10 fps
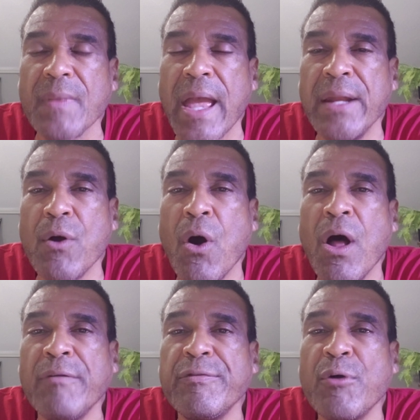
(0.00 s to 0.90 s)
And
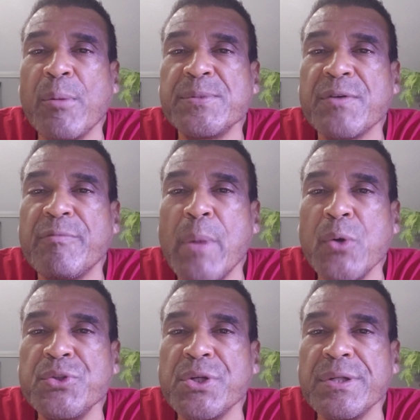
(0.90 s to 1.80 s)
all forms of
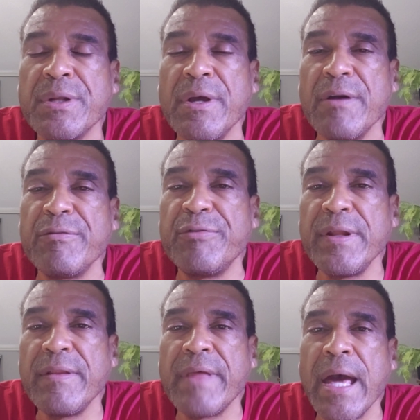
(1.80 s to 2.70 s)
motion
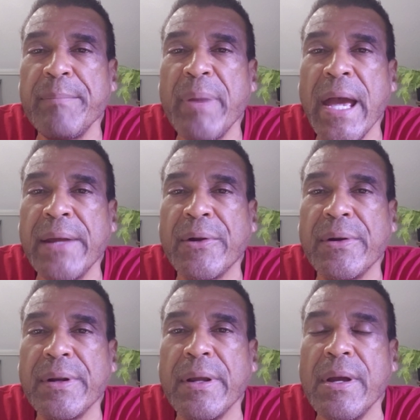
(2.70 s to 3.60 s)
fit that
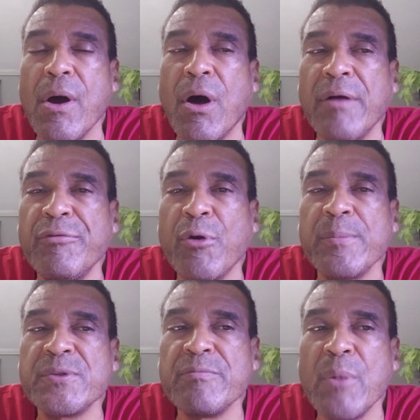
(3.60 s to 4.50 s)
pattern. All
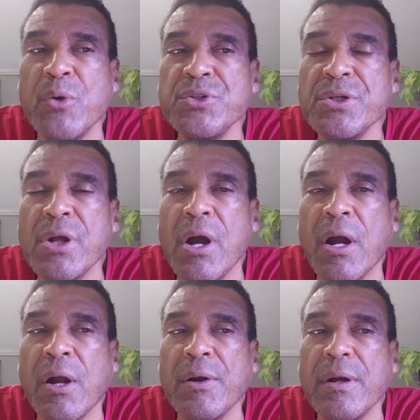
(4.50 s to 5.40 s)
forms of motion
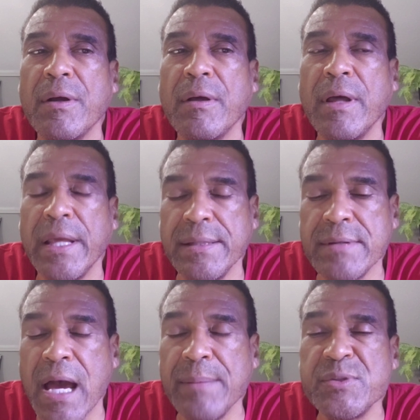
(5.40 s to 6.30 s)
are a
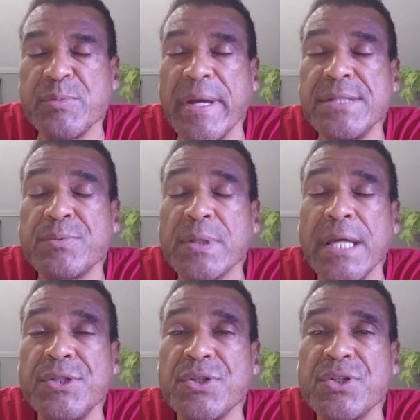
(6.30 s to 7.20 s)
time space
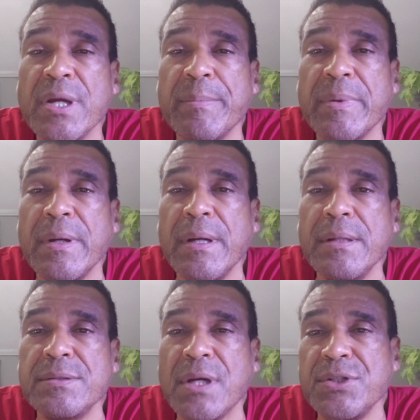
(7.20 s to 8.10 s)
relationship,
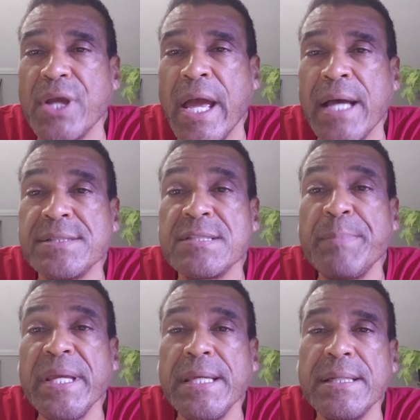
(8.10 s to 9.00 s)
such as
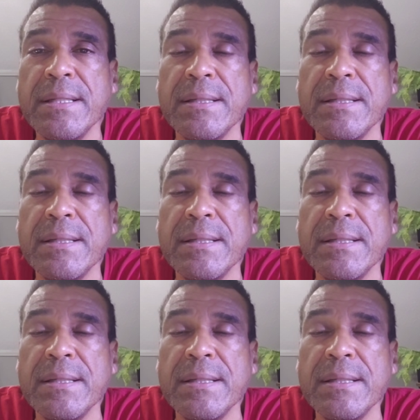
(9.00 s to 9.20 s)
speed.